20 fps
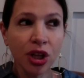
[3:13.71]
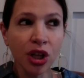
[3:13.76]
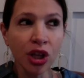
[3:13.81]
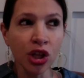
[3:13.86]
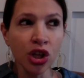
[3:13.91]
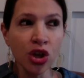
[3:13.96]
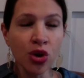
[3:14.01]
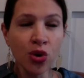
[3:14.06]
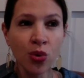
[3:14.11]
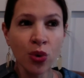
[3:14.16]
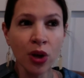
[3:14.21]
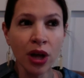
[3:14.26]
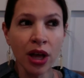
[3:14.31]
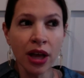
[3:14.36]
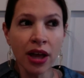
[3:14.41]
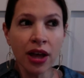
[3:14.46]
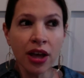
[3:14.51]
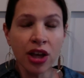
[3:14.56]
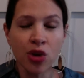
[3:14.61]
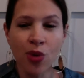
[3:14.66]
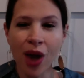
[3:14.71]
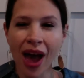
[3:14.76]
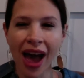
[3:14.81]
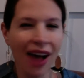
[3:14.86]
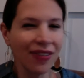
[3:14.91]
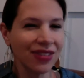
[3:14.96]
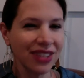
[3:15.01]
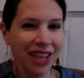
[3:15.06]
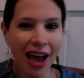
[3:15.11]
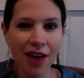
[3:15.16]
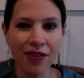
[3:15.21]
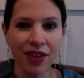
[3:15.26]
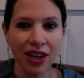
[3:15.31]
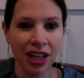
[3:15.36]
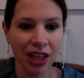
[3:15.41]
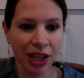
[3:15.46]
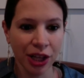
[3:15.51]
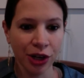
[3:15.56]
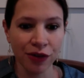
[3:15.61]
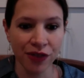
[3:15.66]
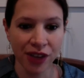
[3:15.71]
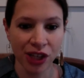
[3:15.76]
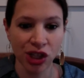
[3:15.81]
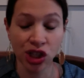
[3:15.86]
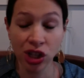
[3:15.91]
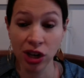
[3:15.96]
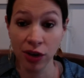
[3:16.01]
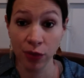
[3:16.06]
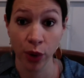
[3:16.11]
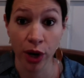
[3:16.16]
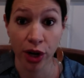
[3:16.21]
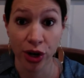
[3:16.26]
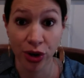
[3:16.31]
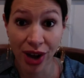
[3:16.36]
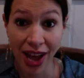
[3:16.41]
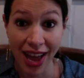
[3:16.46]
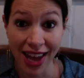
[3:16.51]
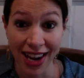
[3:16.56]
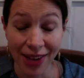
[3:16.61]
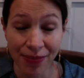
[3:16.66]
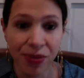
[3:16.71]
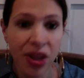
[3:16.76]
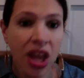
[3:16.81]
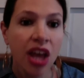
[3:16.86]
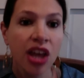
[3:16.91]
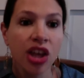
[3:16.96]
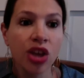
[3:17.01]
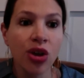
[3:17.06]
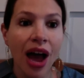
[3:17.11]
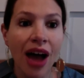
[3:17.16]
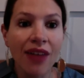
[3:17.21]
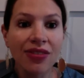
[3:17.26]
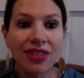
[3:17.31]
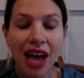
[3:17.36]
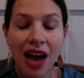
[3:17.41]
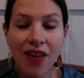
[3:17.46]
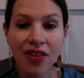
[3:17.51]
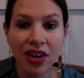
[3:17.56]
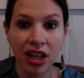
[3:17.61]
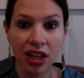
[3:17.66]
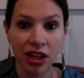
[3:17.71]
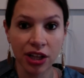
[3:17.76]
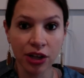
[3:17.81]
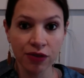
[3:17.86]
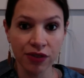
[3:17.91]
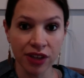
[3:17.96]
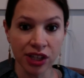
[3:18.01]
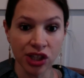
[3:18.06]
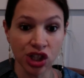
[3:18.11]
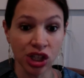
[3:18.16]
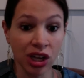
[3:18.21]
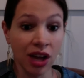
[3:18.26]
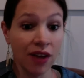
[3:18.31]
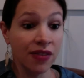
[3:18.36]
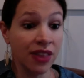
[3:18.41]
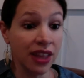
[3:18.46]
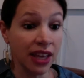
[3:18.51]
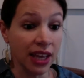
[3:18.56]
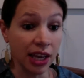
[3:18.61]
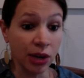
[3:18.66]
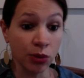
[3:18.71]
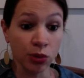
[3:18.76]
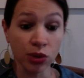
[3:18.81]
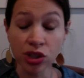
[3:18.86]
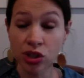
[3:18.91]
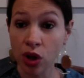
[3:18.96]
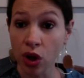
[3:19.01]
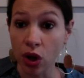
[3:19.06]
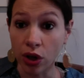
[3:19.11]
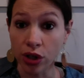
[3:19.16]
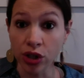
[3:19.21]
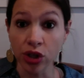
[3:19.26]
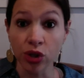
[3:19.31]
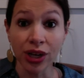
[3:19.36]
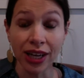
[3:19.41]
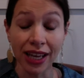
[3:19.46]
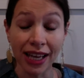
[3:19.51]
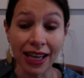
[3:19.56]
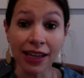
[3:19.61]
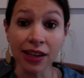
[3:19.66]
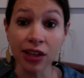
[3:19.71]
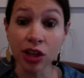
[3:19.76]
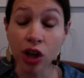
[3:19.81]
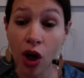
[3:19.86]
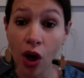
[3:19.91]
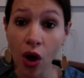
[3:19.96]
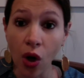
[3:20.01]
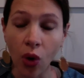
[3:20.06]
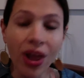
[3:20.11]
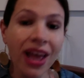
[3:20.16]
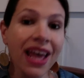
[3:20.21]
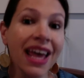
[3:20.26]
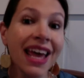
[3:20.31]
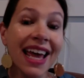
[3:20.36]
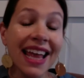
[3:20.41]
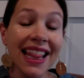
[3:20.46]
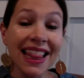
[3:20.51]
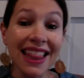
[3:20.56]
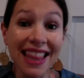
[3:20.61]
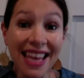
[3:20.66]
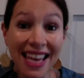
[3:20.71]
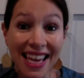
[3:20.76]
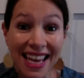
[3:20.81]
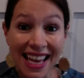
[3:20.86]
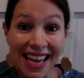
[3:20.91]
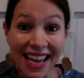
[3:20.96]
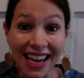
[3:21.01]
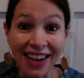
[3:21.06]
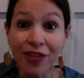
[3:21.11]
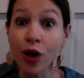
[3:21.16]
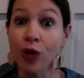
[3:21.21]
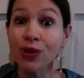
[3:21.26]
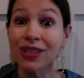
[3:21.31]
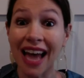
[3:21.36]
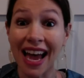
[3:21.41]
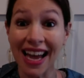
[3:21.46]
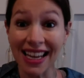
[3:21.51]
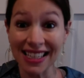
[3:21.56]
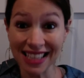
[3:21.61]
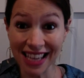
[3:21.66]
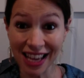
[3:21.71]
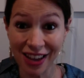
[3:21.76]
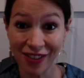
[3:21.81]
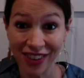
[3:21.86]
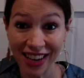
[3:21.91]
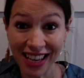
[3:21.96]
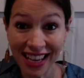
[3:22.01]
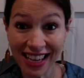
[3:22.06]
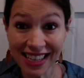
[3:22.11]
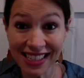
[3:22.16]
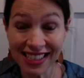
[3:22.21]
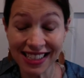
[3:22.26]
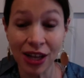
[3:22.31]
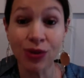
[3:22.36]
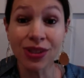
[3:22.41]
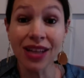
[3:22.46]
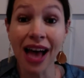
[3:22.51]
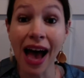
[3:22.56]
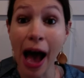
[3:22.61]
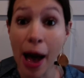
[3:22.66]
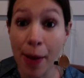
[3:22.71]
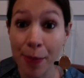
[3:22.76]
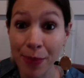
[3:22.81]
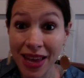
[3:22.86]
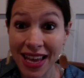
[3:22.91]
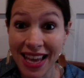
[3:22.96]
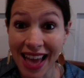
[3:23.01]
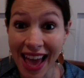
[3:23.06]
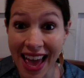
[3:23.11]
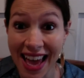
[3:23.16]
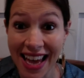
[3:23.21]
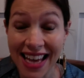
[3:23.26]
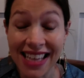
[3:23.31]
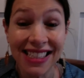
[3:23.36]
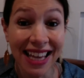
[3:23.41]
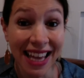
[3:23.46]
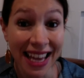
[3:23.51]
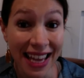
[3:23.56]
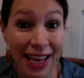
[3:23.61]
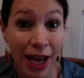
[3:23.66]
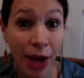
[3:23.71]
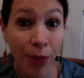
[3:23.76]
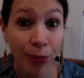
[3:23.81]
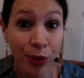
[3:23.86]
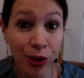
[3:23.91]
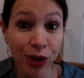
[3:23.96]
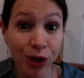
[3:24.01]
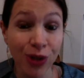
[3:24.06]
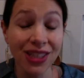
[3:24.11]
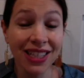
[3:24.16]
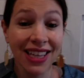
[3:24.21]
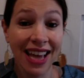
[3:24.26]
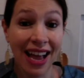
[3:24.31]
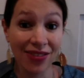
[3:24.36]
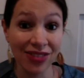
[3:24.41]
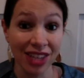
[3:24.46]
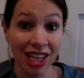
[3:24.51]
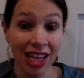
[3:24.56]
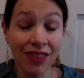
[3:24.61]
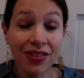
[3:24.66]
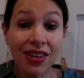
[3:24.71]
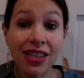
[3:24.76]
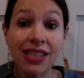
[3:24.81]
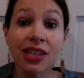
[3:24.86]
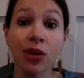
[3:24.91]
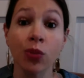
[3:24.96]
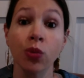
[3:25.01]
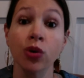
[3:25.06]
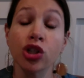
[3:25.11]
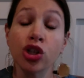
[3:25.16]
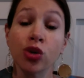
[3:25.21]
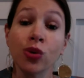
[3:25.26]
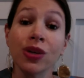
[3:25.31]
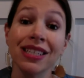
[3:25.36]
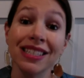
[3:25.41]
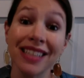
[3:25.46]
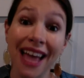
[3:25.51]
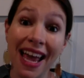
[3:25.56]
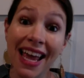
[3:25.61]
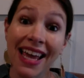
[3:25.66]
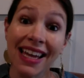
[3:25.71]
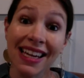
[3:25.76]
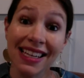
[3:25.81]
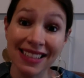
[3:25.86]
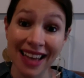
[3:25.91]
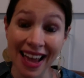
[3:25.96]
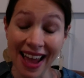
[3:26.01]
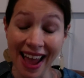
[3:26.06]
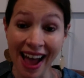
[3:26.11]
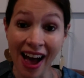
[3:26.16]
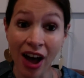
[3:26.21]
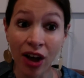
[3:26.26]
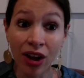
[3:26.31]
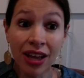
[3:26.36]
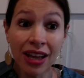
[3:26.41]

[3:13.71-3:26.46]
You have to have a clear vision of where you're headed. You have to have a clear vision of the end result, your end goal. And then those activities, those IPAs, income producing activities that we're doing day in and day out,